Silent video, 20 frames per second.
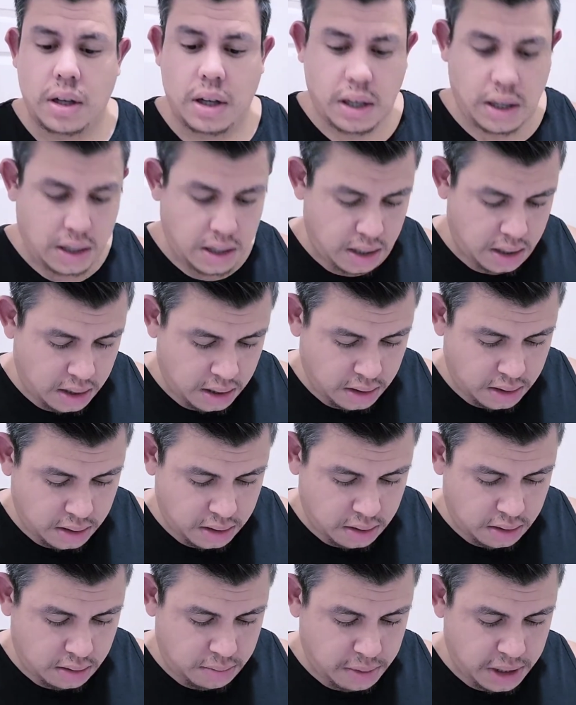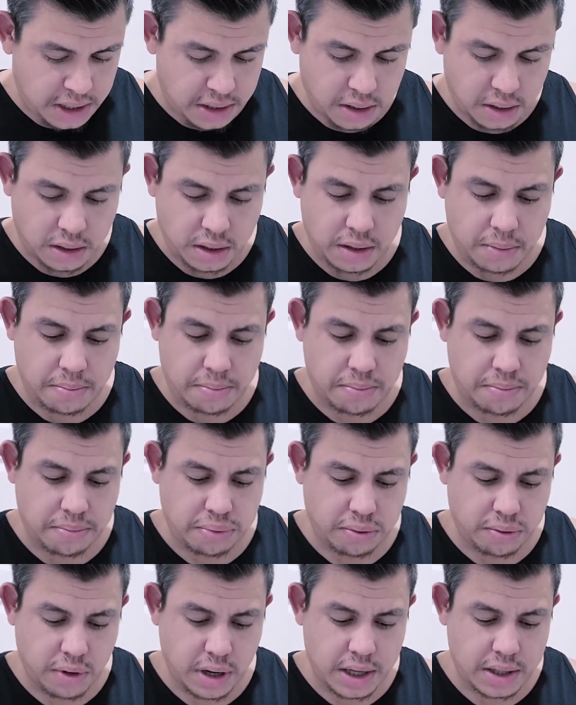and you basically
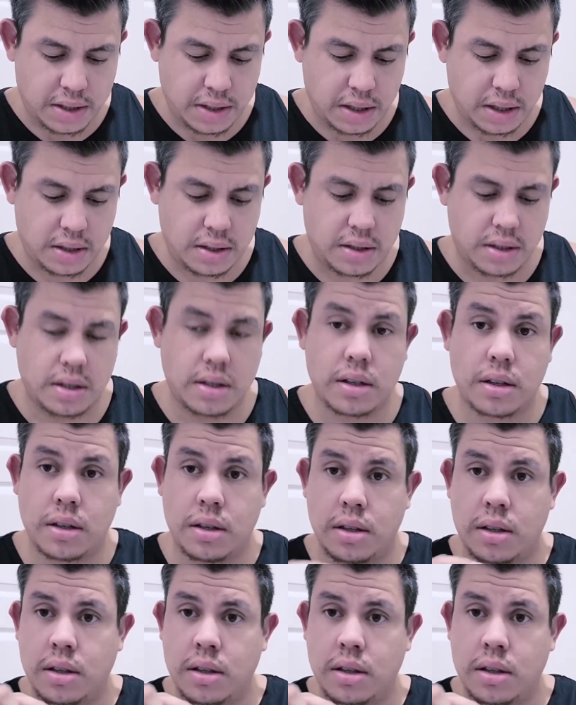press it